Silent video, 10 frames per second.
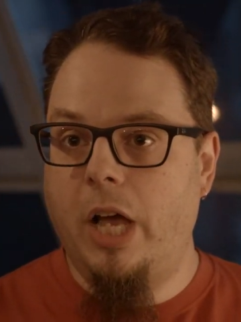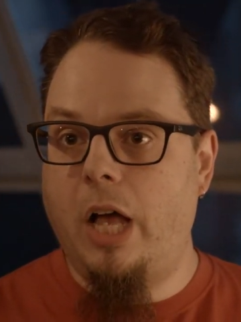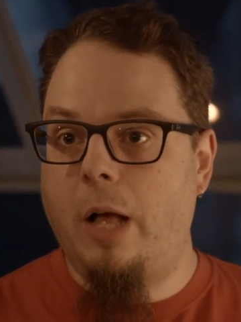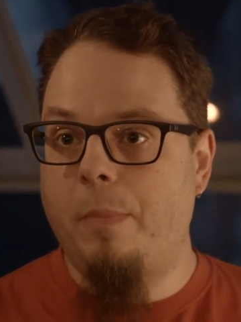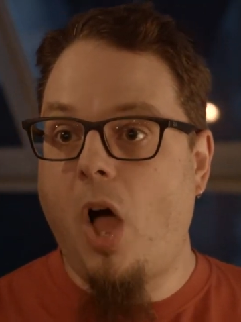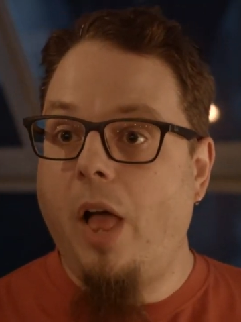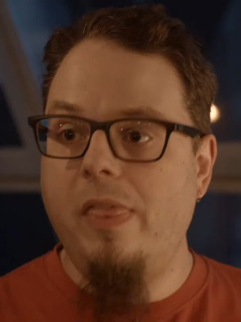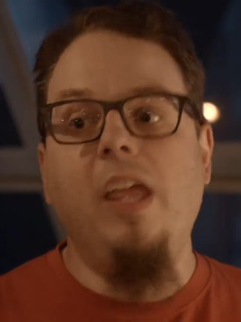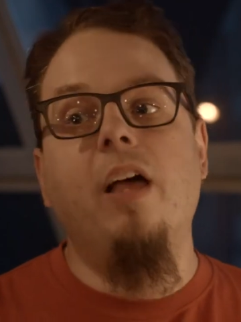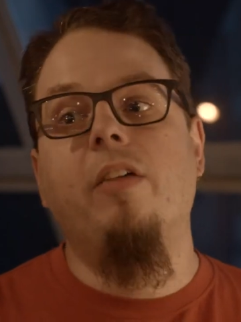On
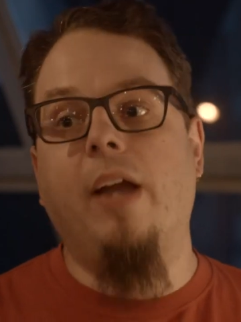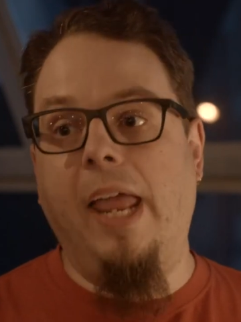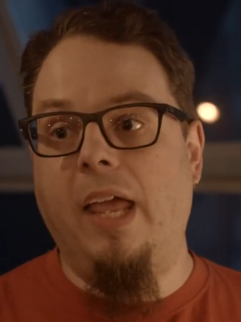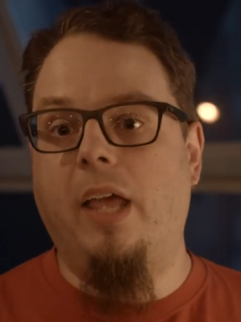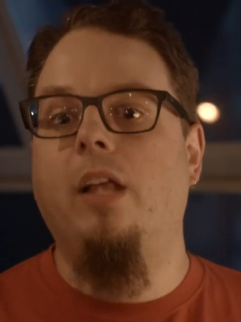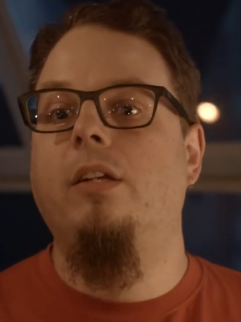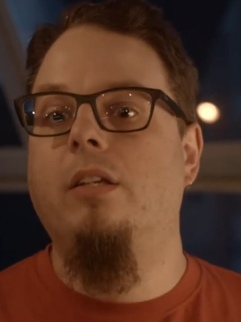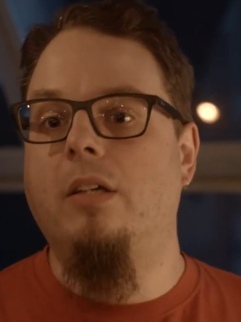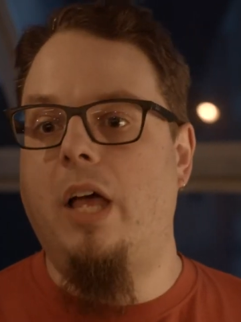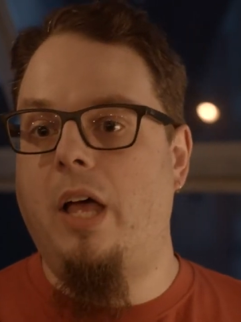the other hand,
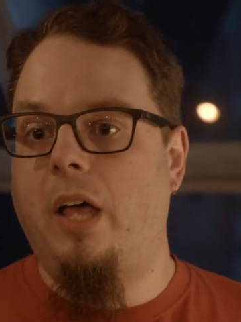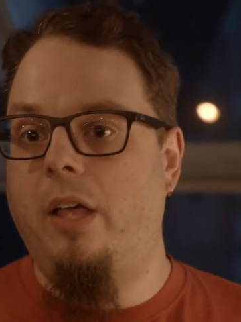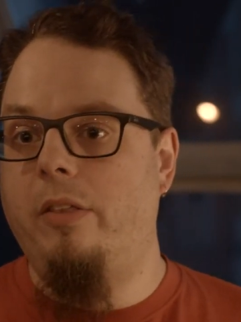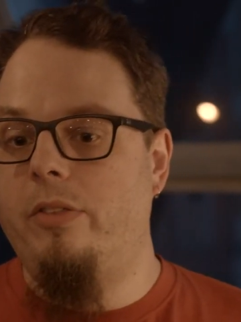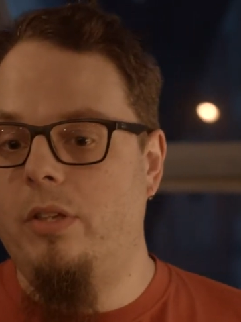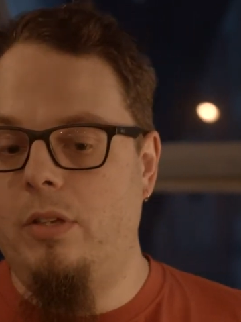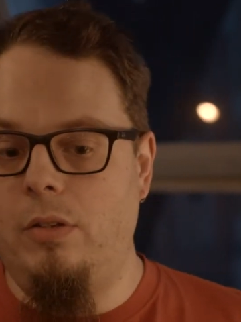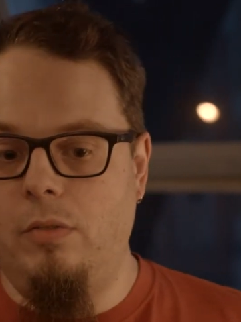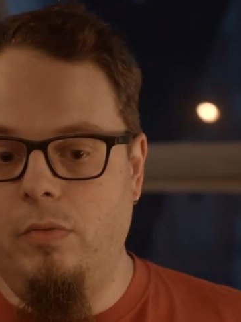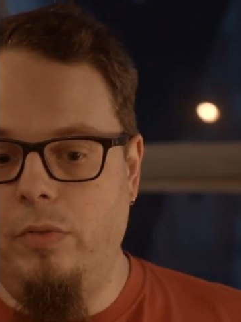
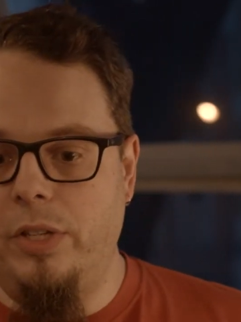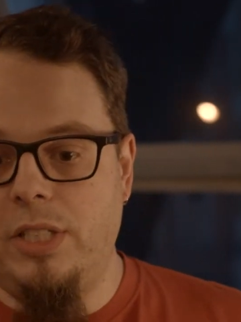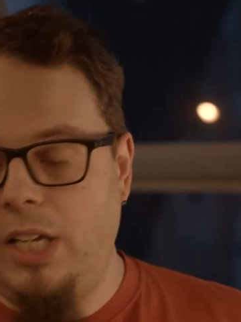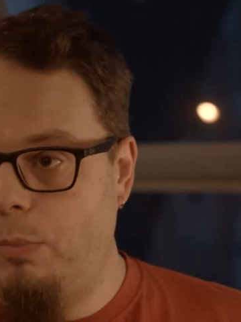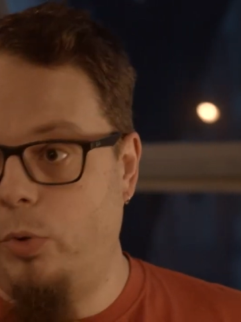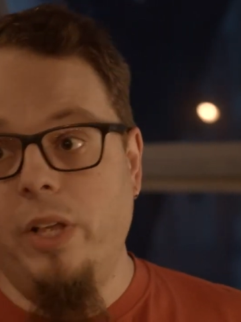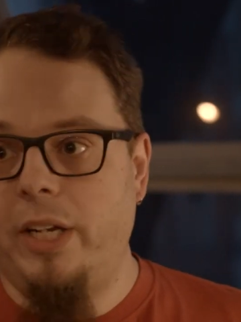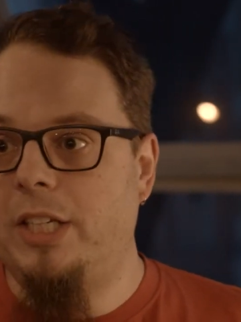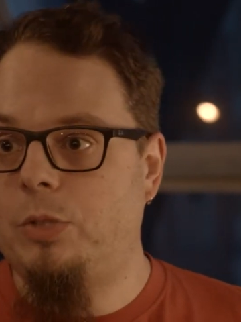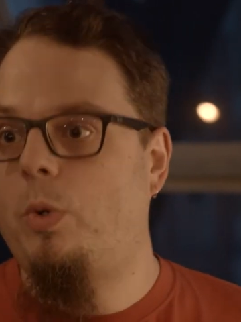the team
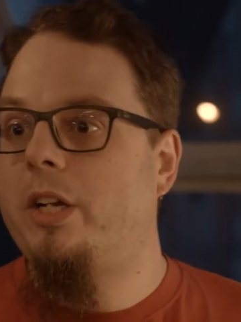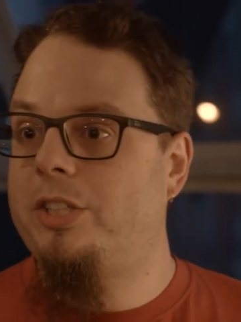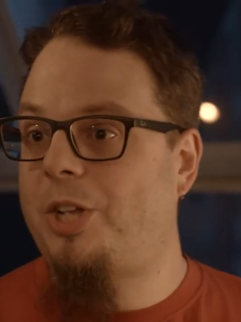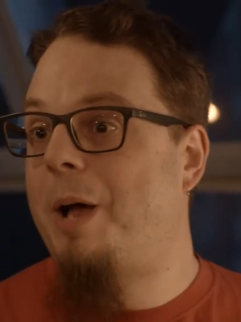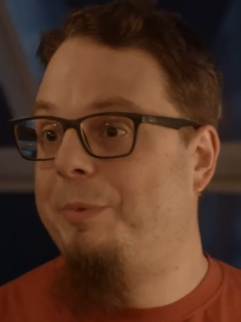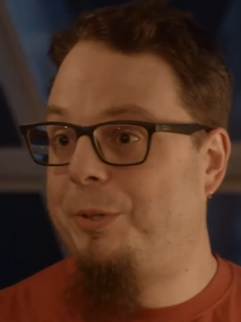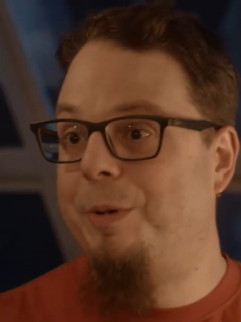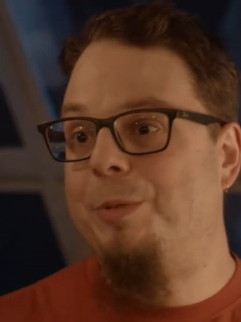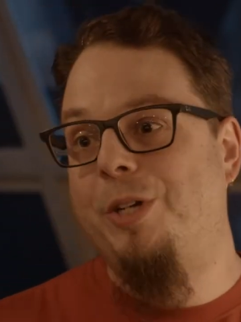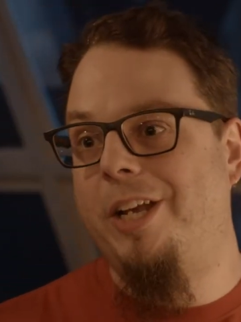really doesn't want to stop with
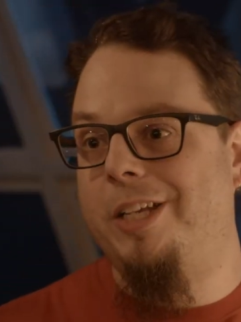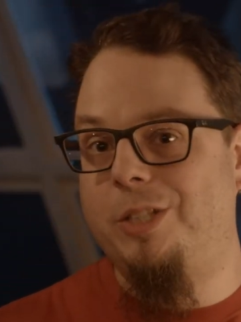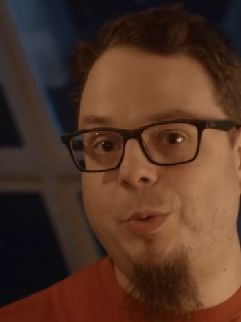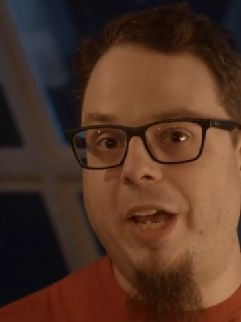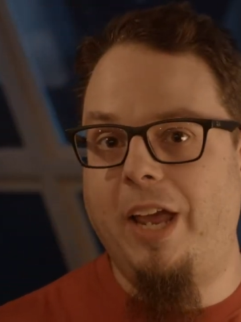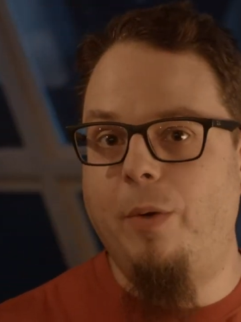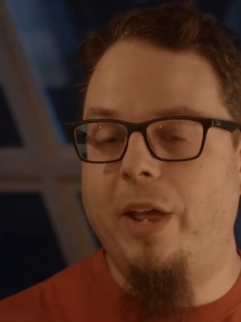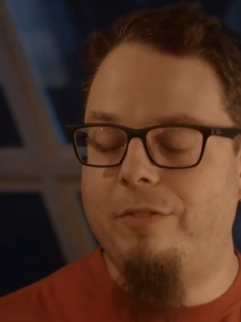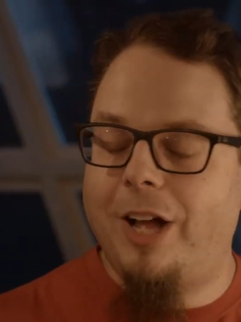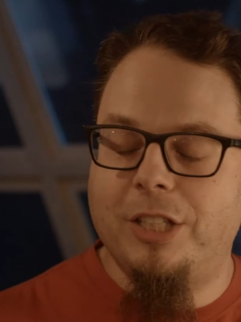CryptoKitties. We
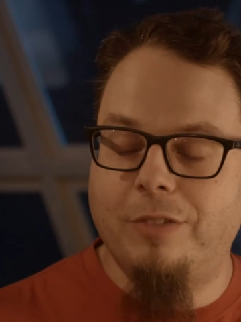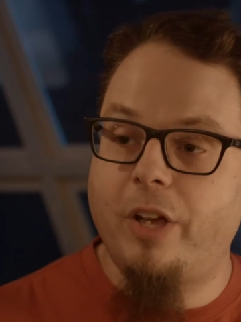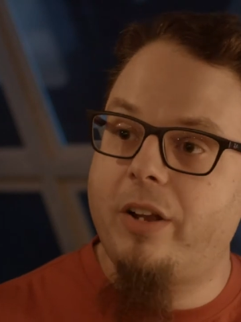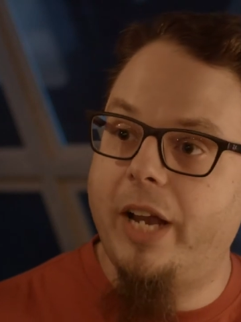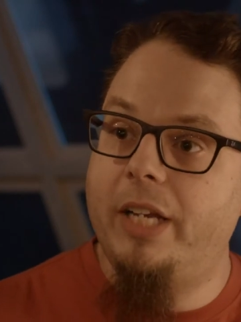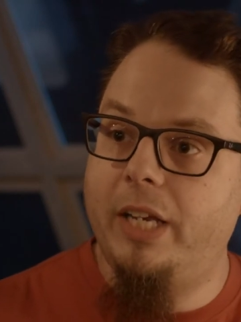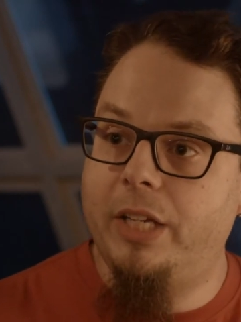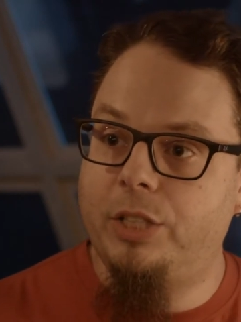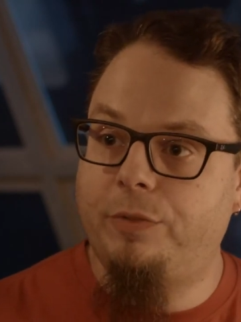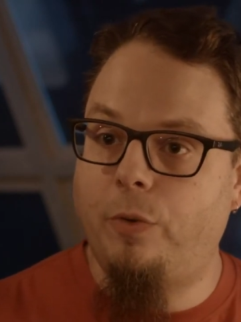have lots of other
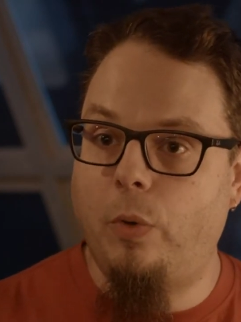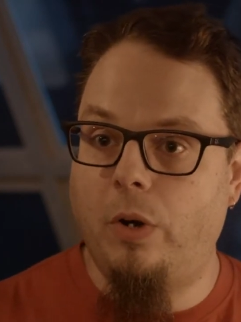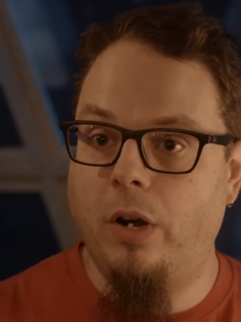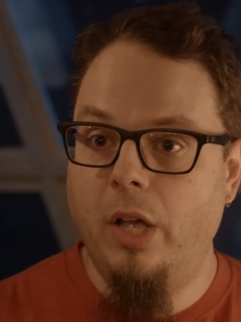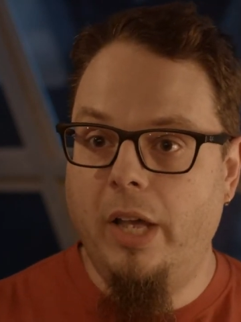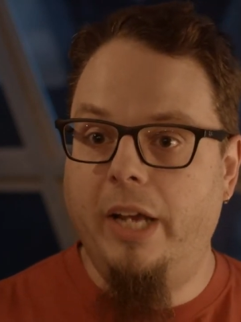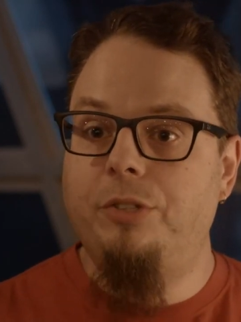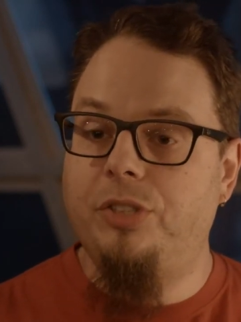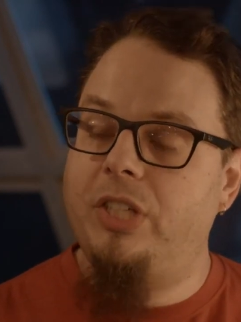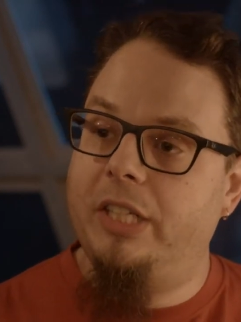ideas for
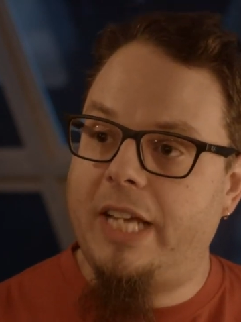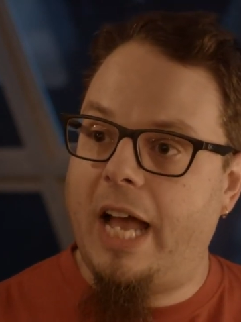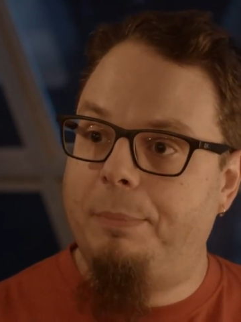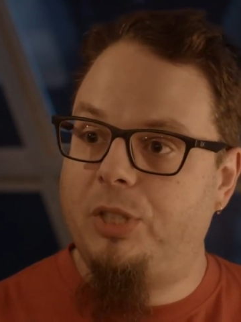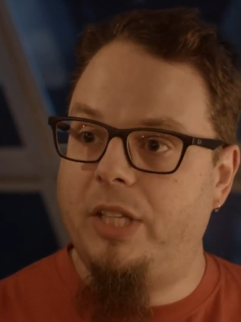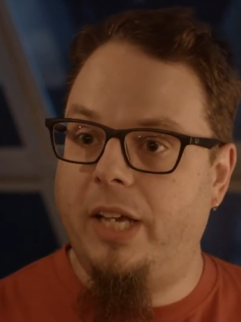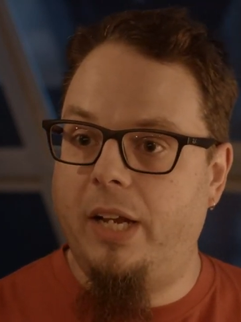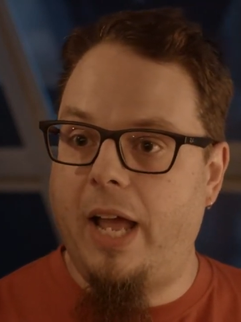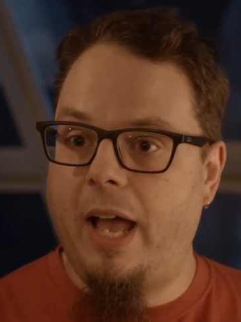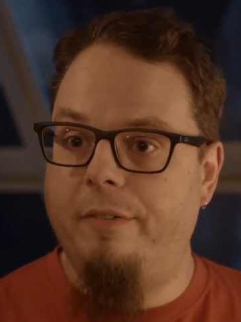interesting dApps
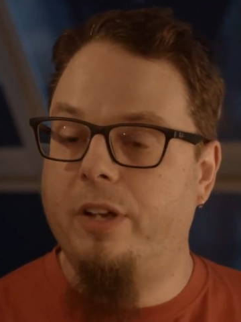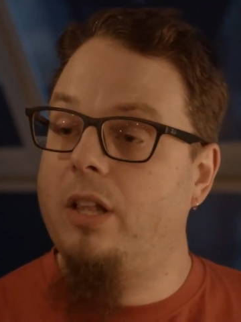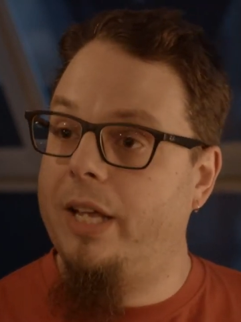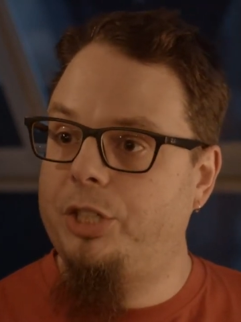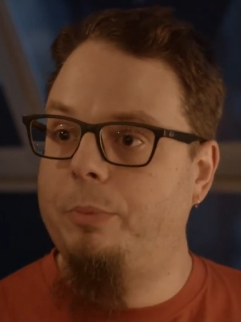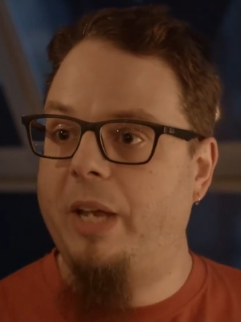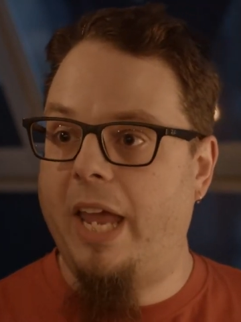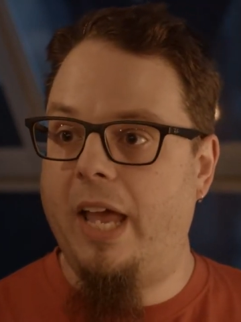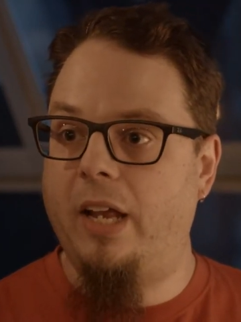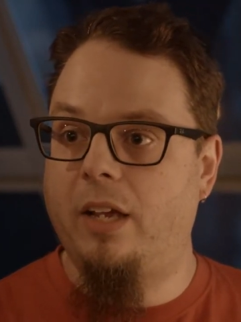that have a collection
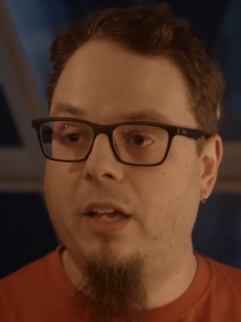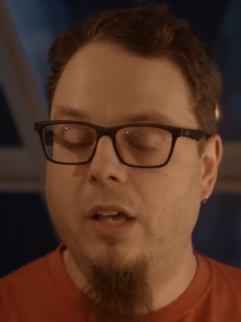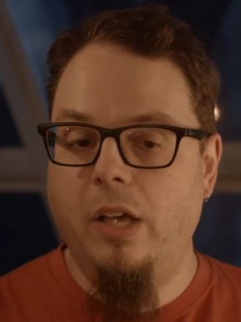mechanic,